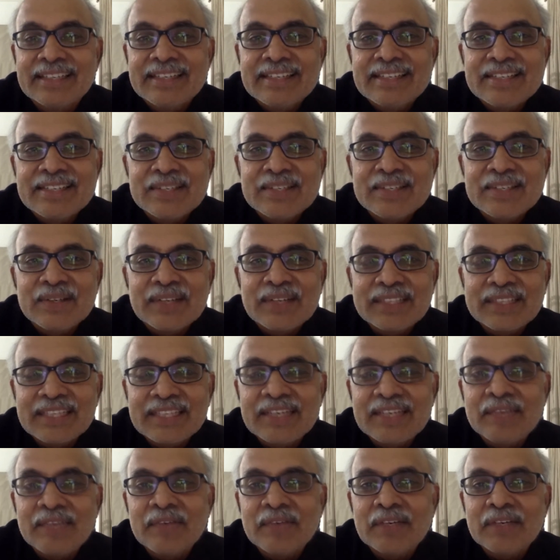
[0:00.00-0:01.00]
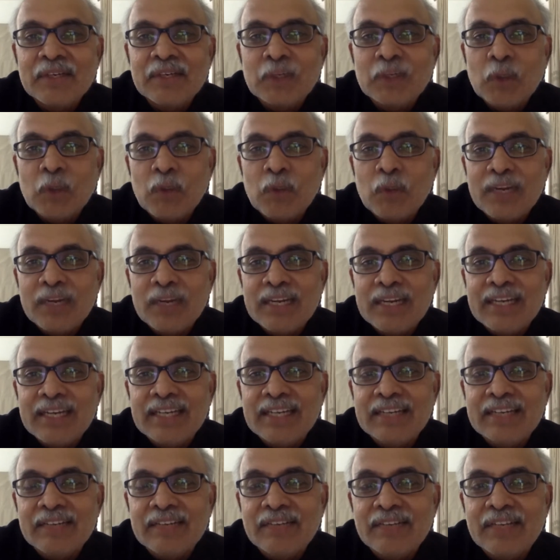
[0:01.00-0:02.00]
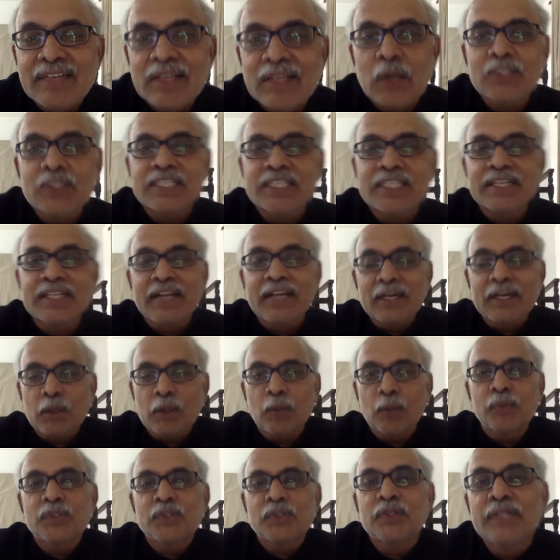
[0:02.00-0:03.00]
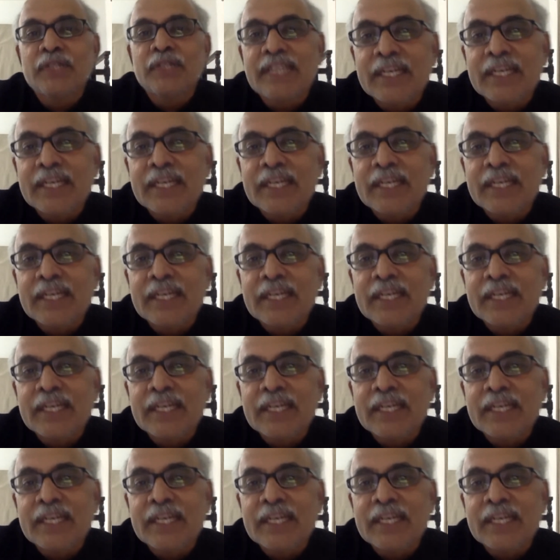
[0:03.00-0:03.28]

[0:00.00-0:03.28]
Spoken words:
So I think with COVID, we lost a great opportunity